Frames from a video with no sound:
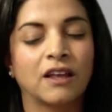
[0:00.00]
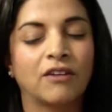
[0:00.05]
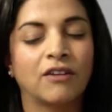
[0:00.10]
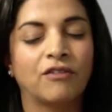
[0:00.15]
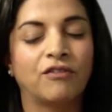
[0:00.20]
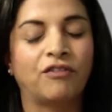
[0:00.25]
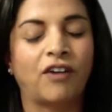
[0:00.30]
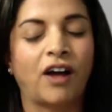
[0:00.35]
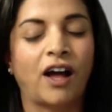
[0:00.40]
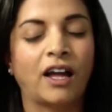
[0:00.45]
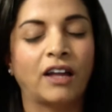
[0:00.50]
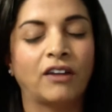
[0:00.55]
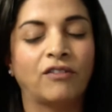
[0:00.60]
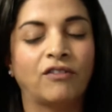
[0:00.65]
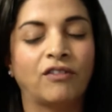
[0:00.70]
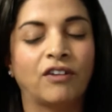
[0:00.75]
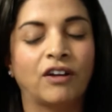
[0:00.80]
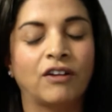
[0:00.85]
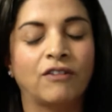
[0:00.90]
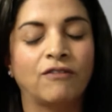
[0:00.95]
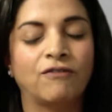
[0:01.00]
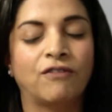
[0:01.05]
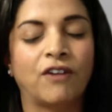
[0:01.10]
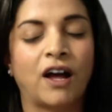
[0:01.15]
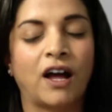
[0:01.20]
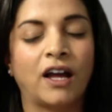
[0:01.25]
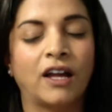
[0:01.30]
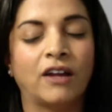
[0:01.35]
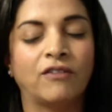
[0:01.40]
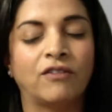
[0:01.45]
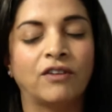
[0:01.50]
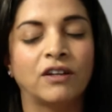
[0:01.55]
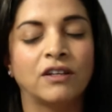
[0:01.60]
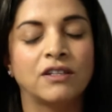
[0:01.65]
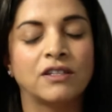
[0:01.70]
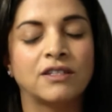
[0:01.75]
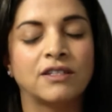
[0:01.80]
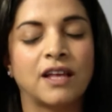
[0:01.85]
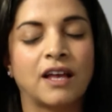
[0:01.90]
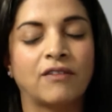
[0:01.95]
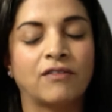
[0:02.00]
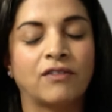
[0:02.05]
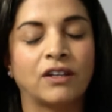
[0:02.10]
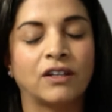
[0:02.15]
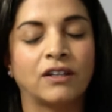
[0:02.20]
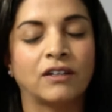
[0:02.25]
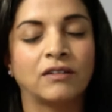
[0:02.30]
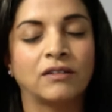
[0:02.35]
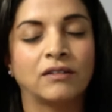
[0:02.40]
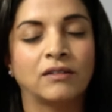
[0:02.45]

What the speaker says: 5, 5, 7.